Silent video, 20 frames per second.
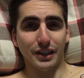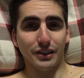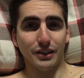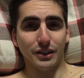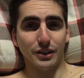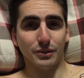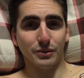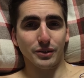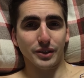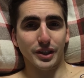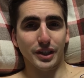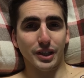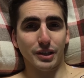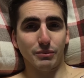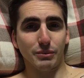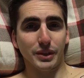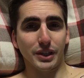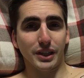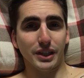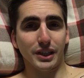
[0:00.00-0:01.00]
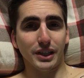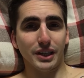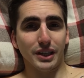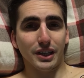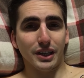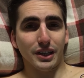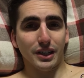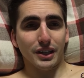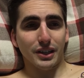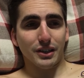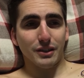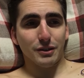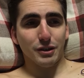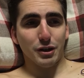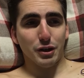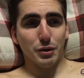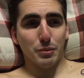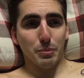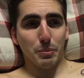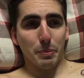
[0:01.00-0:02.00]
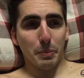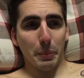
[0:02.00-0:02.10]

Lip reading: thought it was going to be a